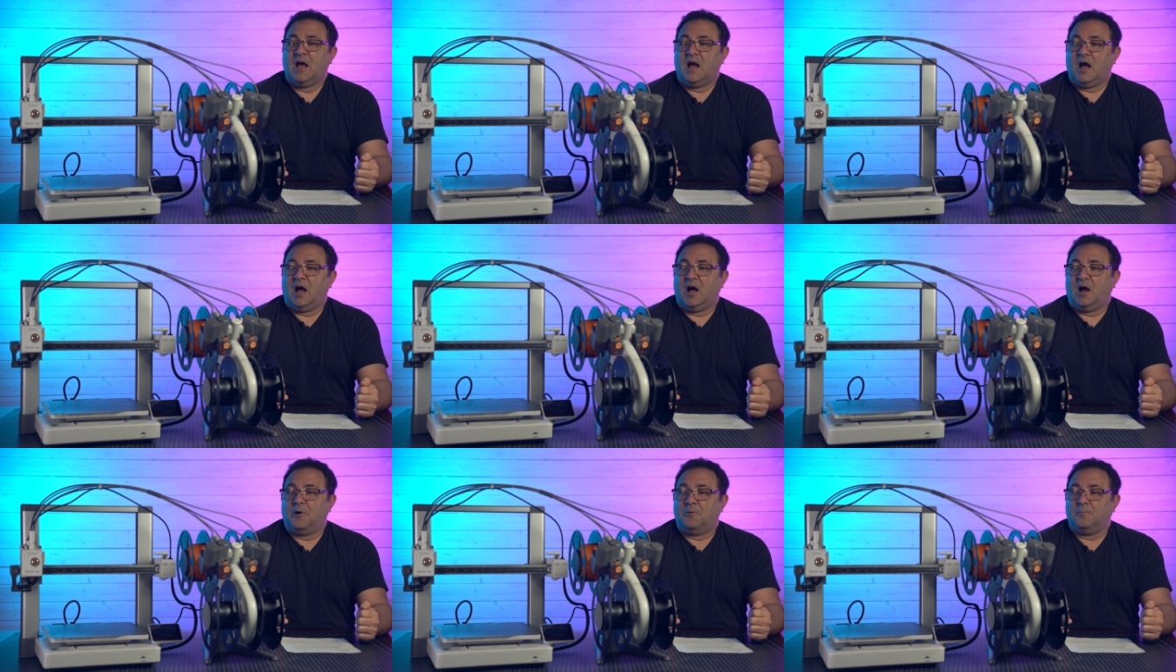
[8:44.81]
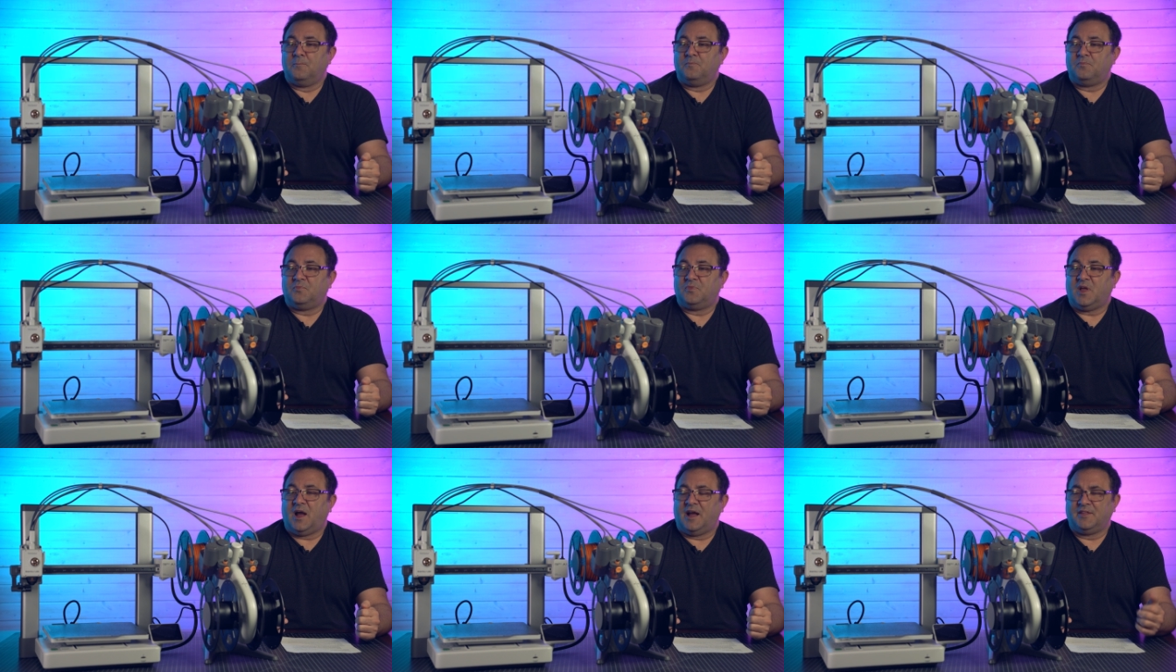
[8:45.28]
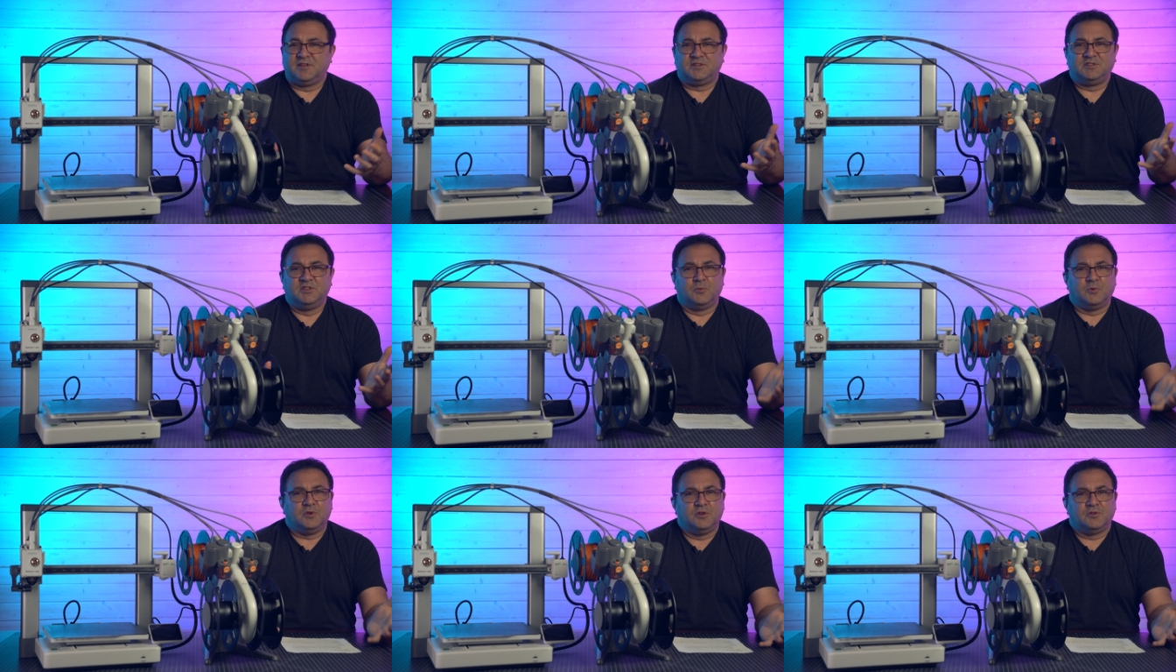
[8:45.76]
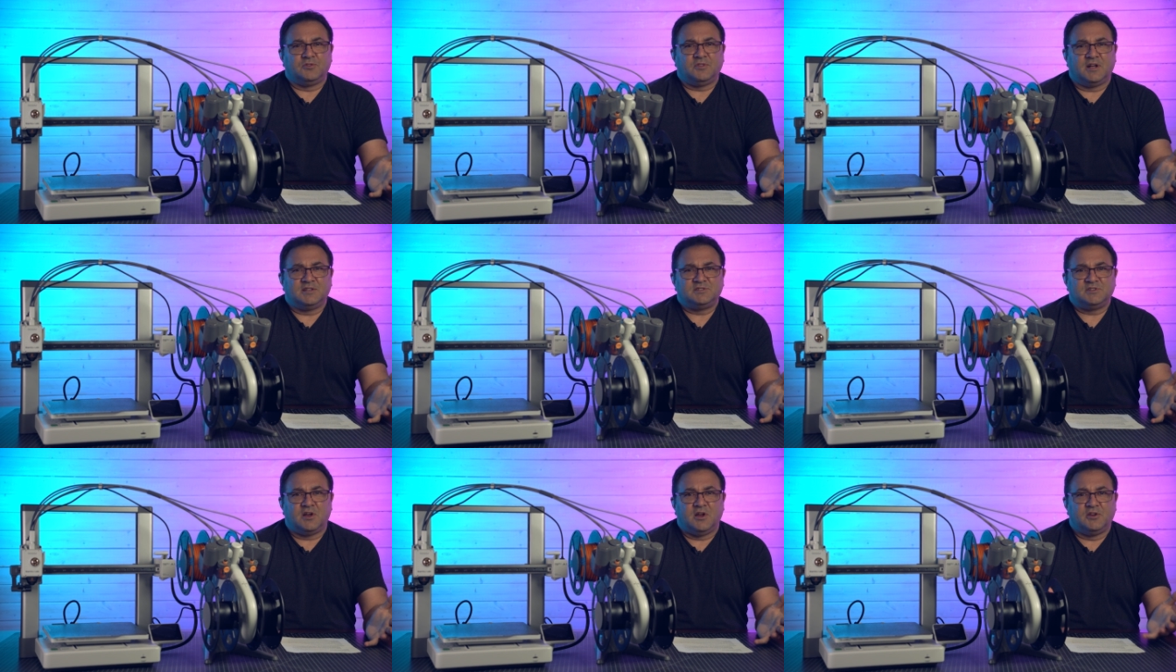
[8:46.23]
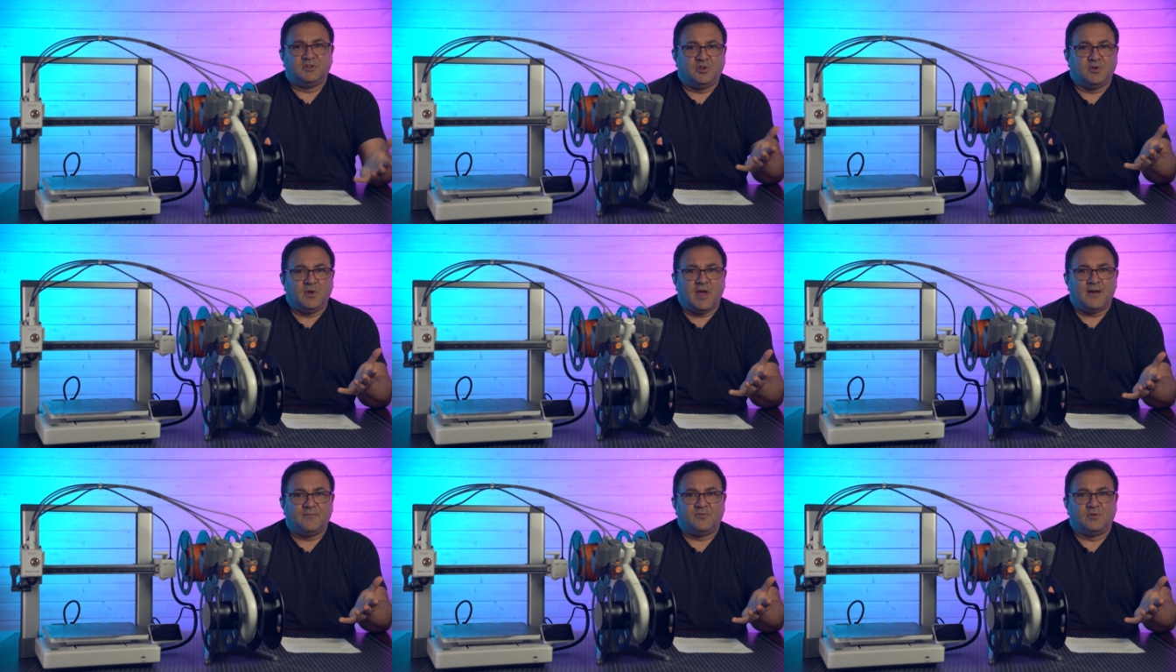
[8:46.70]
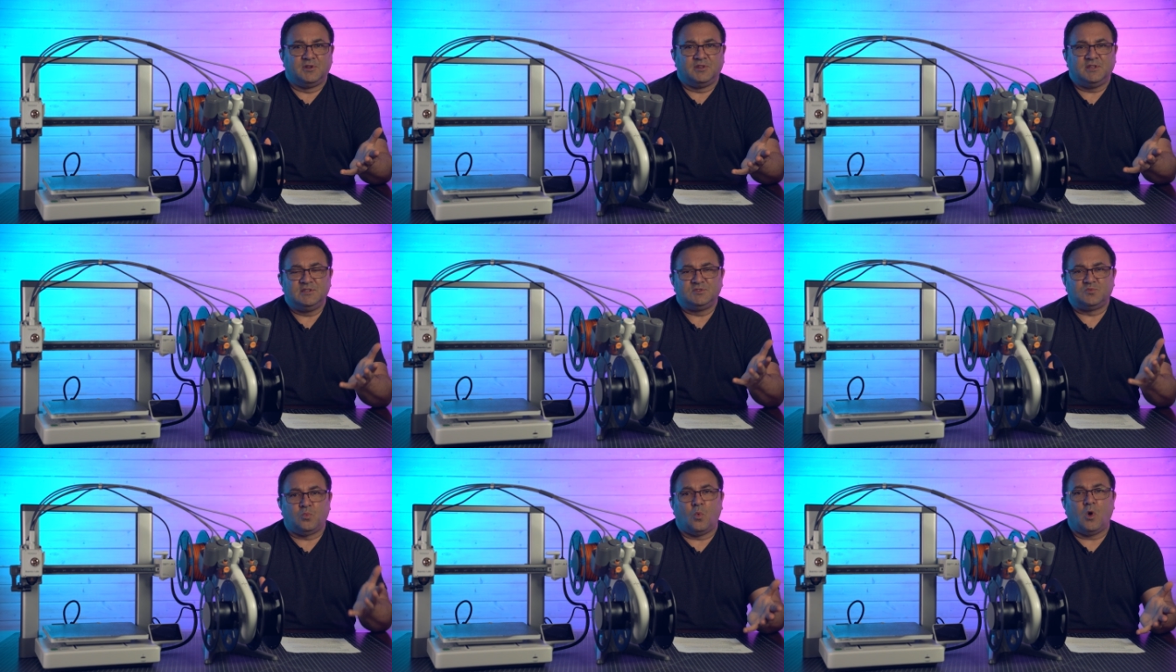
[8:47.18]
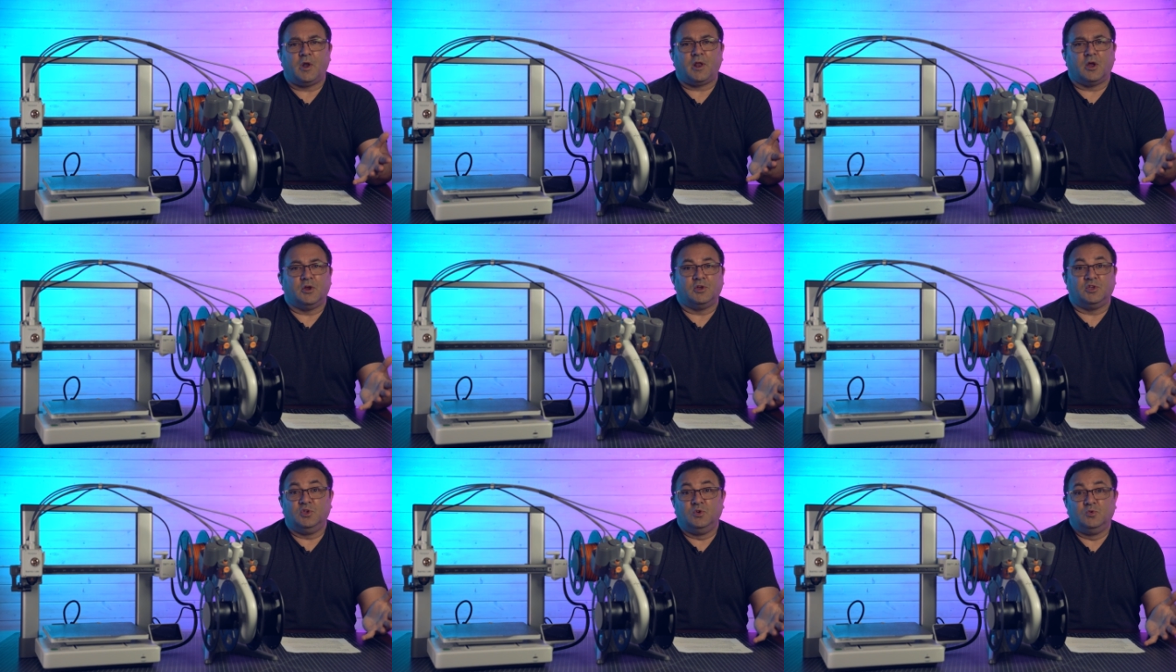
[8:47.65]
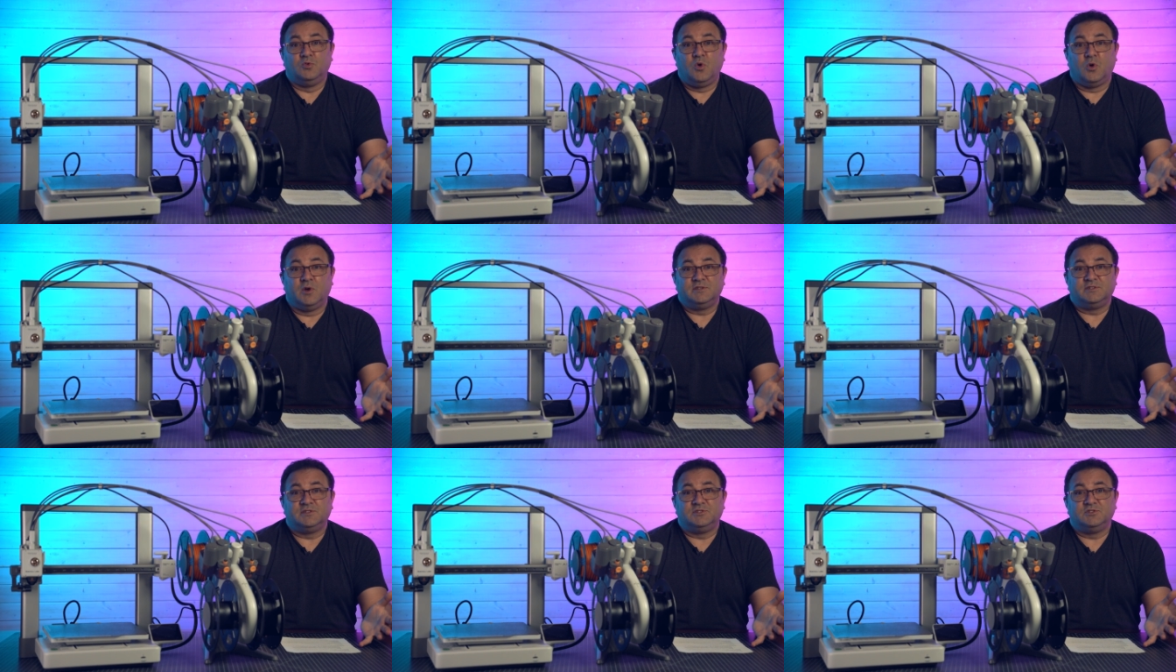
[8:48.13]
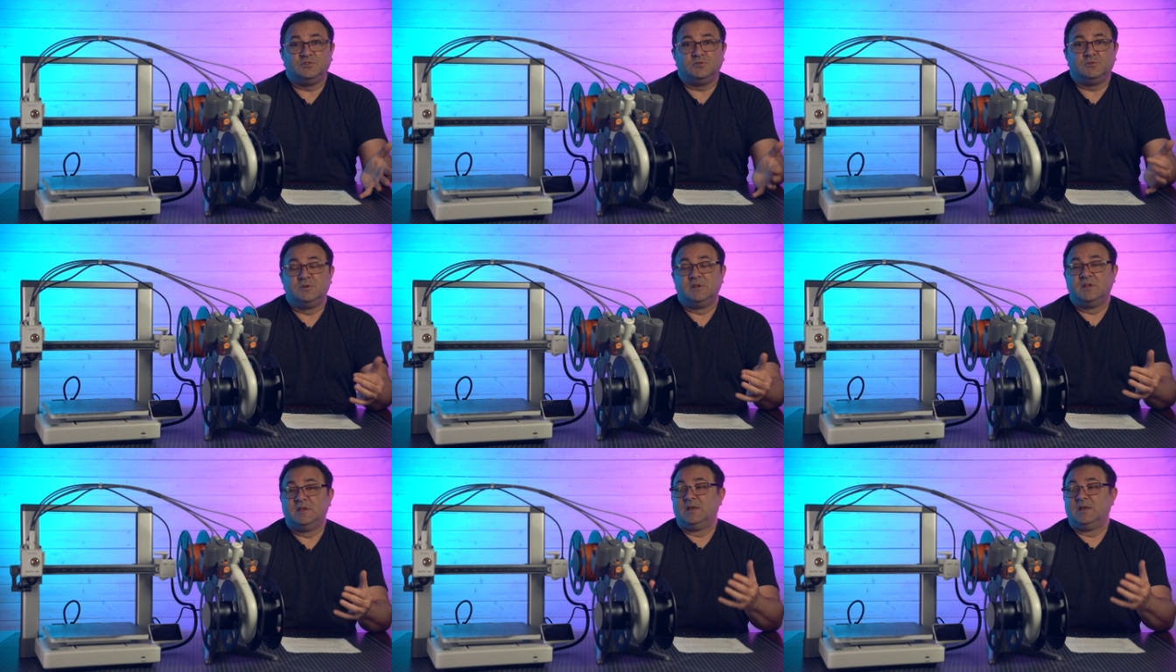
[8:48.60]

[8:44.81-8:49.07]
I'd like to know what your thoughts are. Do you have one of these? What are you going to do?